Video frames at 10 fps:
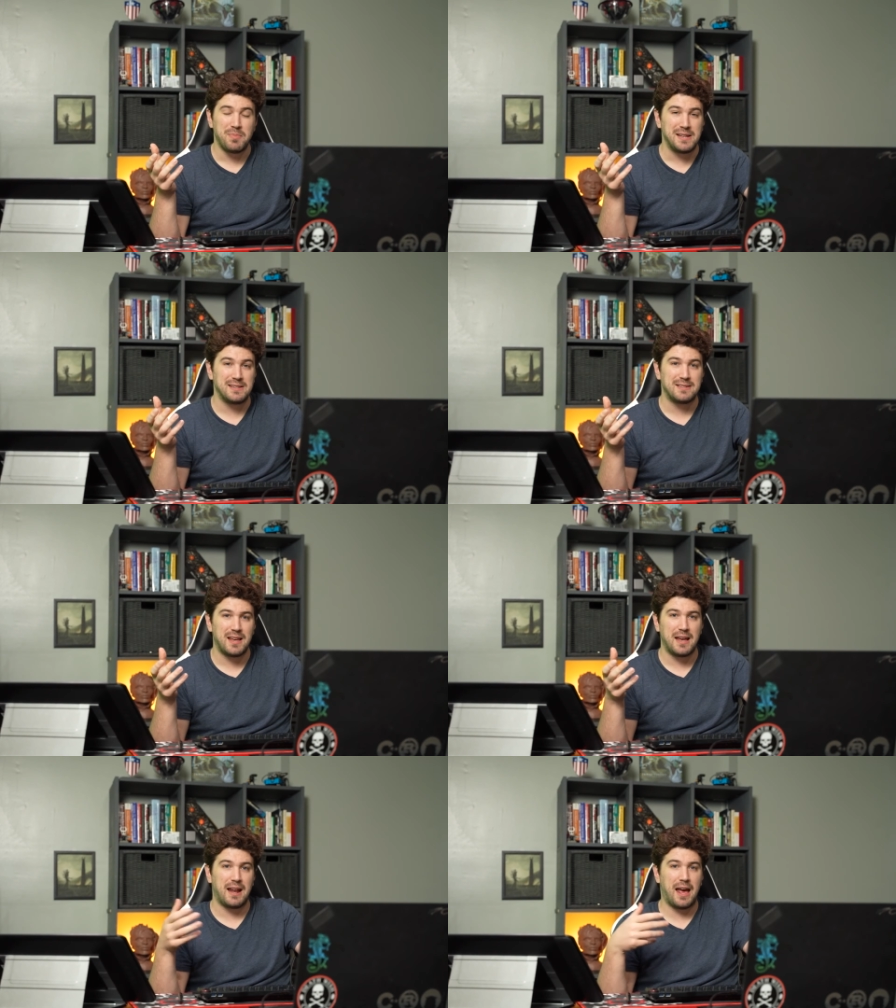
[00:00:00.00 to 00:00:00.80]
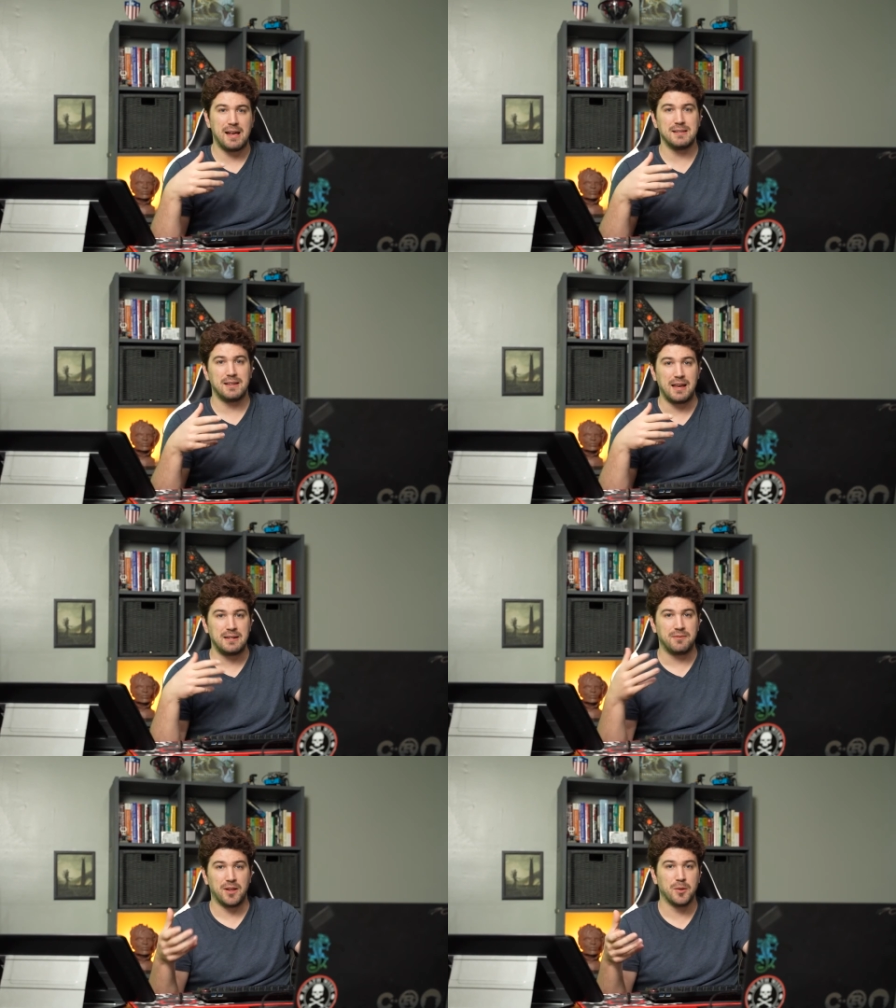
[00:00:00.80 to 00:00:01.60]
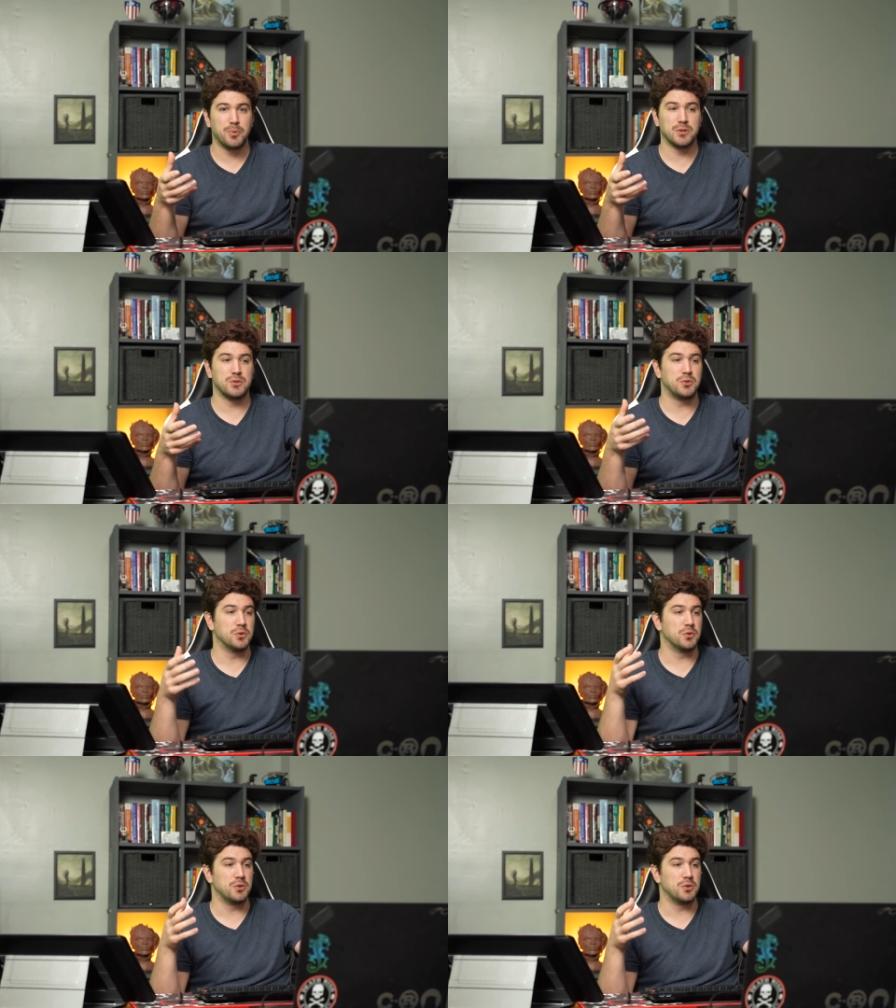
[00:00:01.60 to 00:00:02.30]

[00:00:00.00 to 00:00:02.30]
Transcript: being said, as a developer's tool,